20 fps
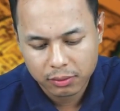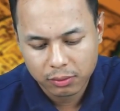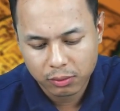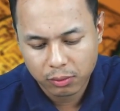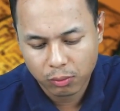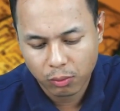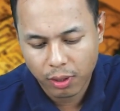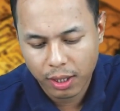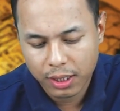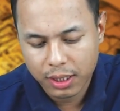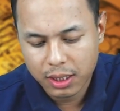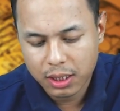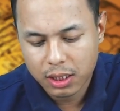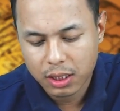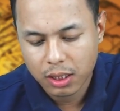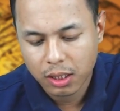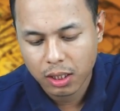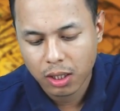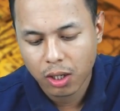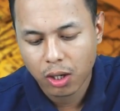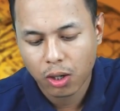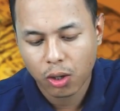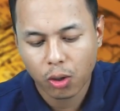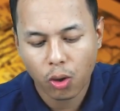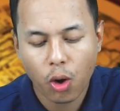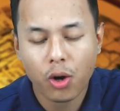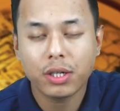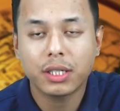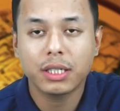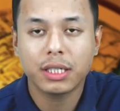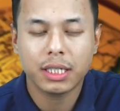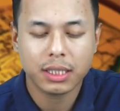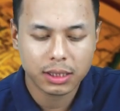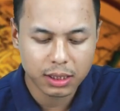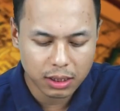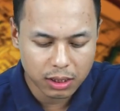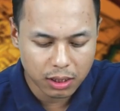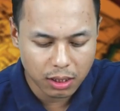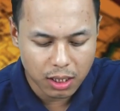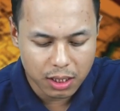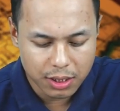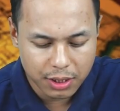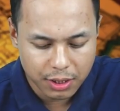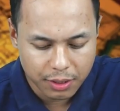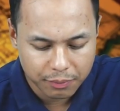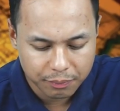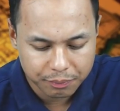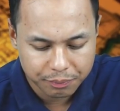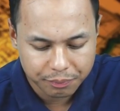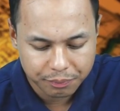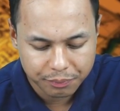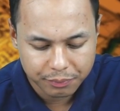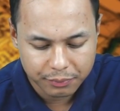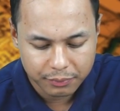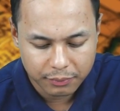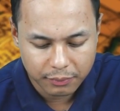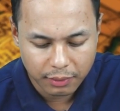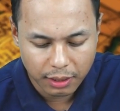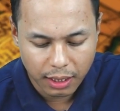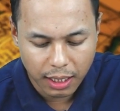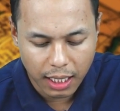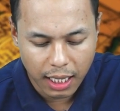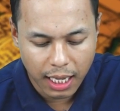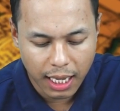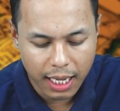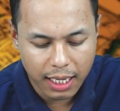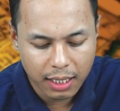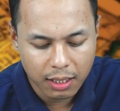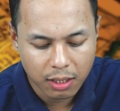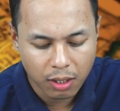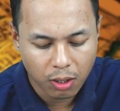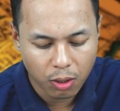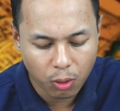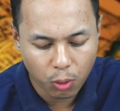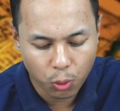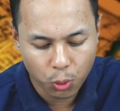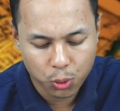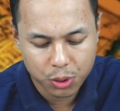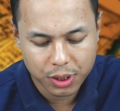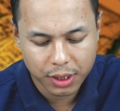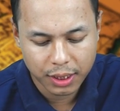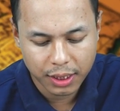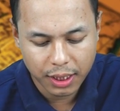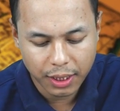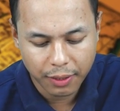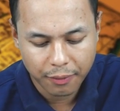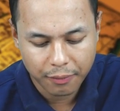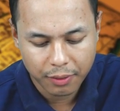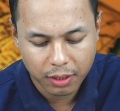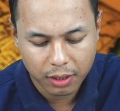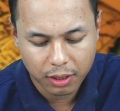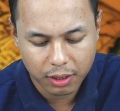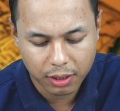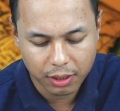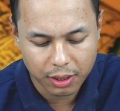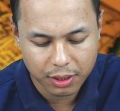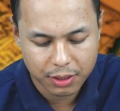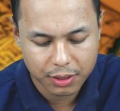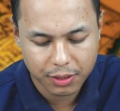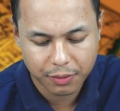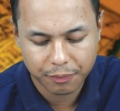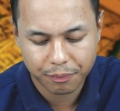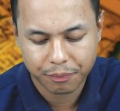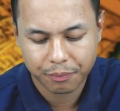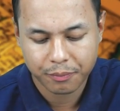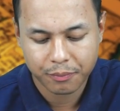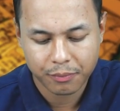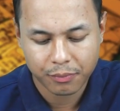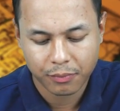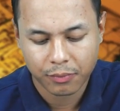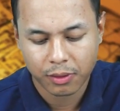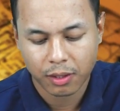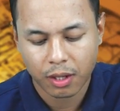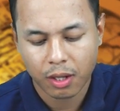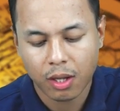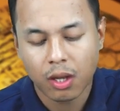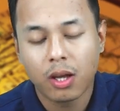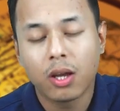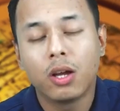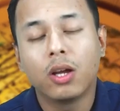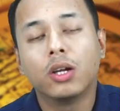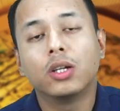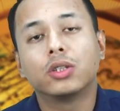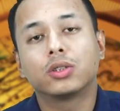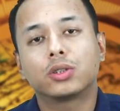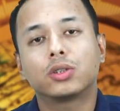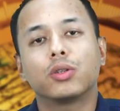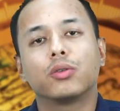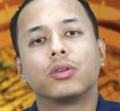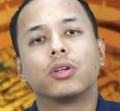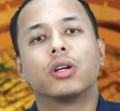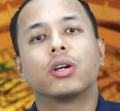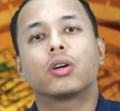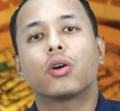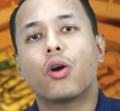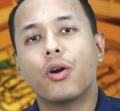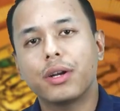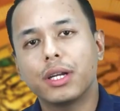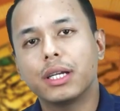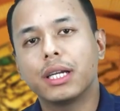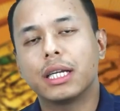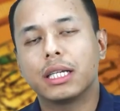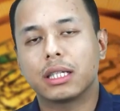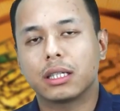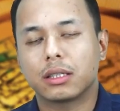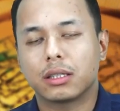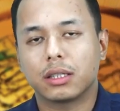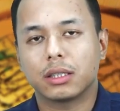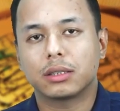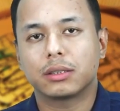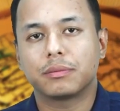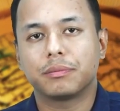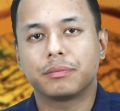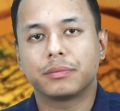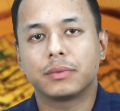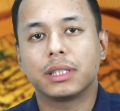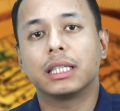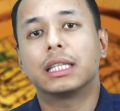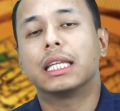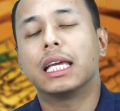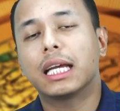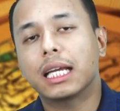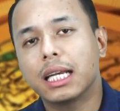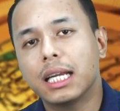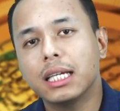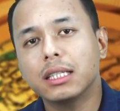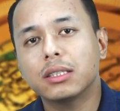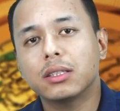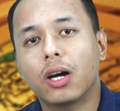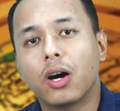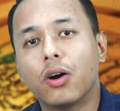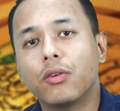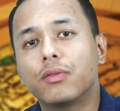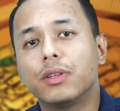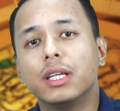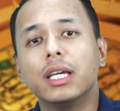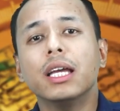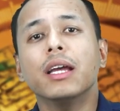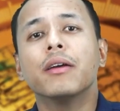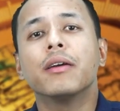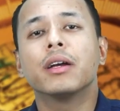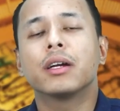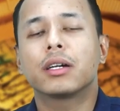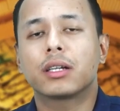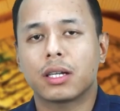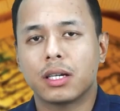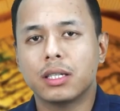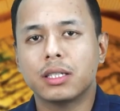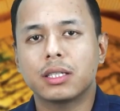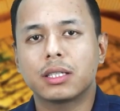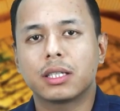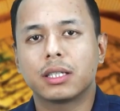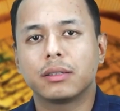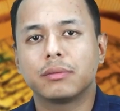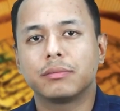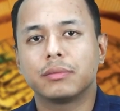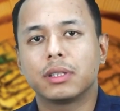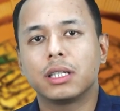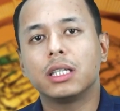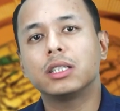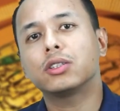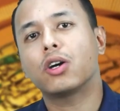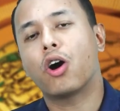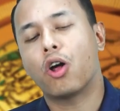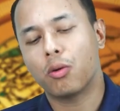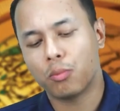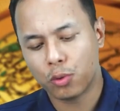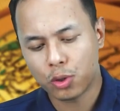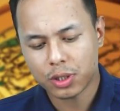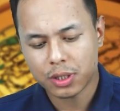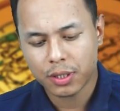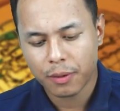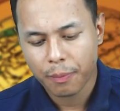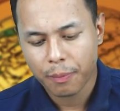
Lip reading: One is continental crust and oceanic crust. So, continental crust, the thickness of the crust is almost